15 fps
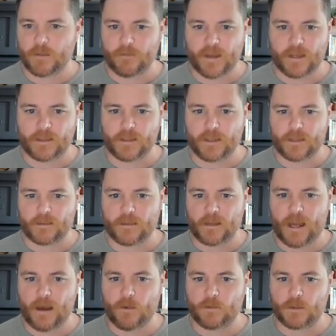If I click
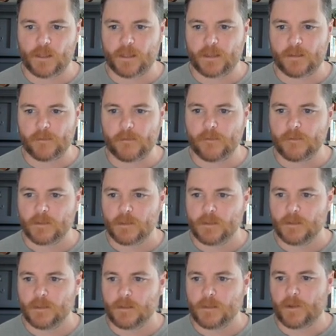outline
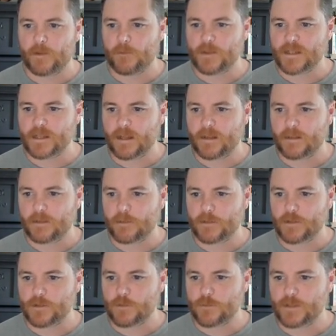and reset, let
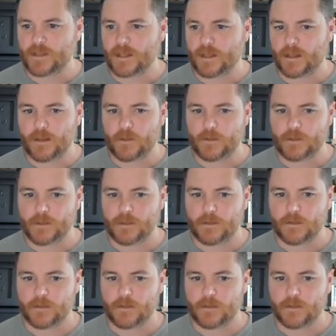me just reset the colors.